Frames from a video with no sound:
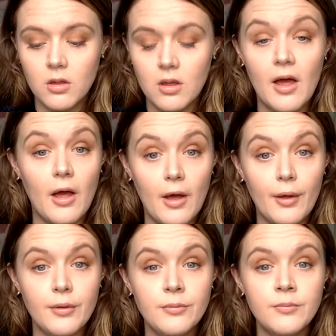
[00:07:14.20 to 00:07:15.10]
at
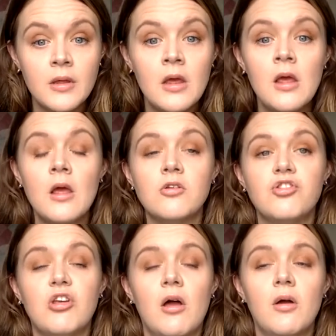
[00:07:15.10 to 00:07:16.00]
home.
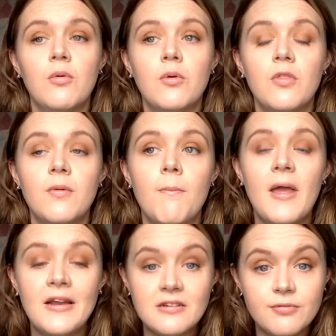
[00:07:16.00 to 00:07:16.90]
So the
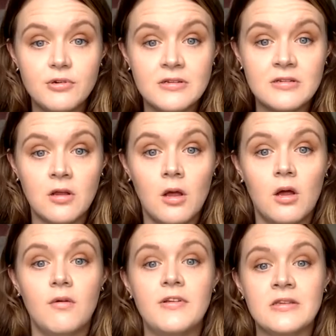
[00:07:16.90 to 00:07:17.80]
main differences
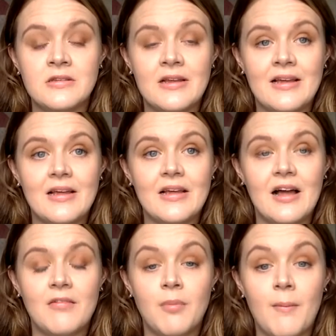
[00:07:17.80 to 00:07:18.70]
are obviously
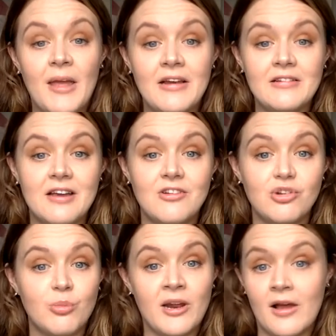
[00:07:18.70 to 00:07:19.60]
kind of my main
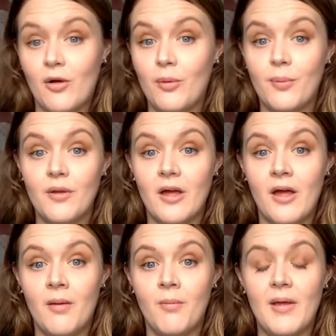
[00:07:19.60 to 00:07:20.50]
intention when I get up
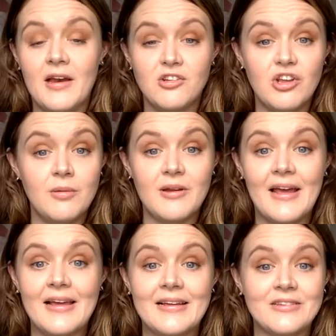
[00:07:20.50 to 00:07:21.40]
um, in a term
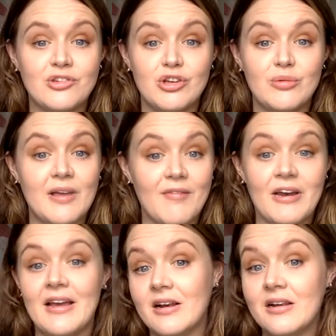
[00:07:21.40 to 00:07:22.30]
day is to get
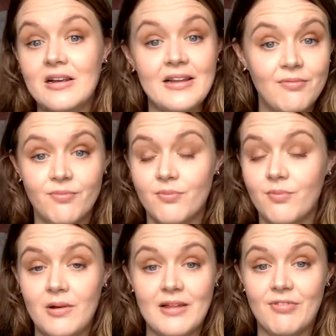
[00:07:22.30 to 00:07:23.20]
ready and leave
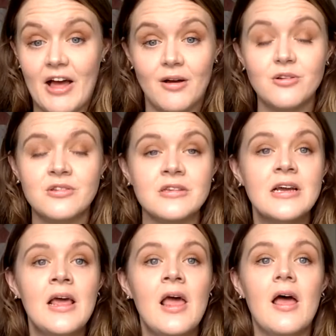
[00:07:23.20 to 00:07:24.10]
leave the house.
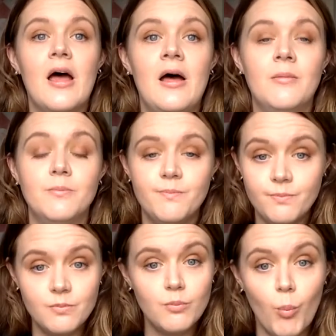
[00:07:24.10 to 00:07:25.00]
Uh,
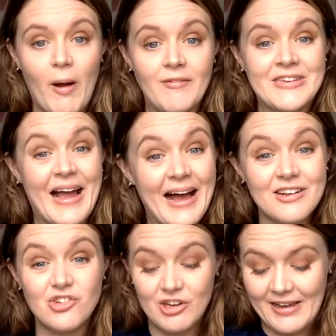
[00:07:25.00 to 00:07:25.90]
whereas
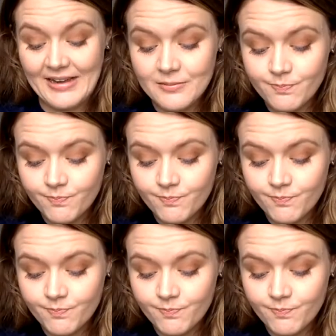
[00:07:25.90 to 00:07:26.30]
actually